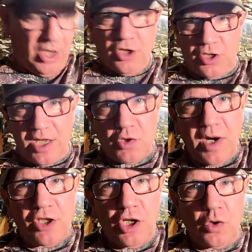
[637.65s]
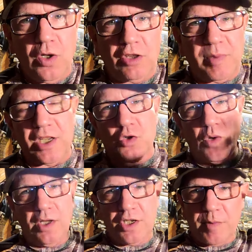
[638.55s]
So that's what I took with me, as
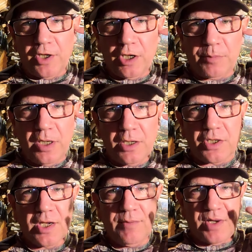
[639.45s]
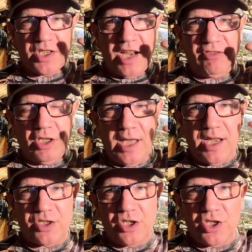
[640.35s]
well as my earplugs, my safety
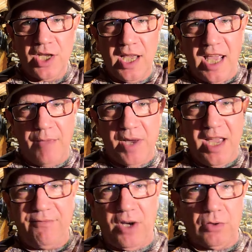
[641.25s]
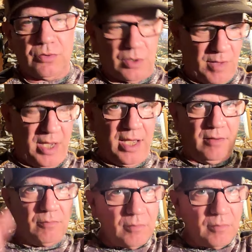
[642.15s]
glasses, and my headphones. I